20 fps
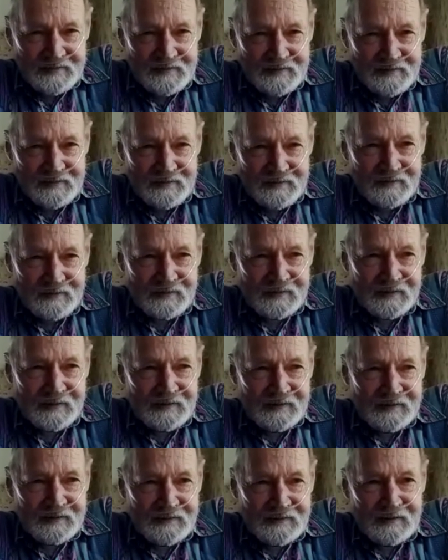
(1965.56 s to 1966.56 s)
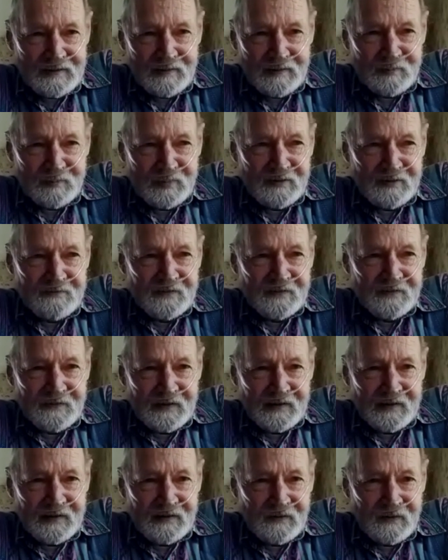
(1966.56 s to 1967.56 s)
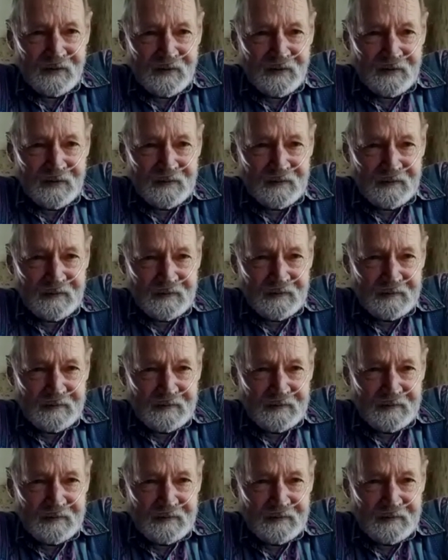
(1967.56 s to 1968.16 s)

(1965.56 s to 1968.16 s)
Okay, above the fire hall,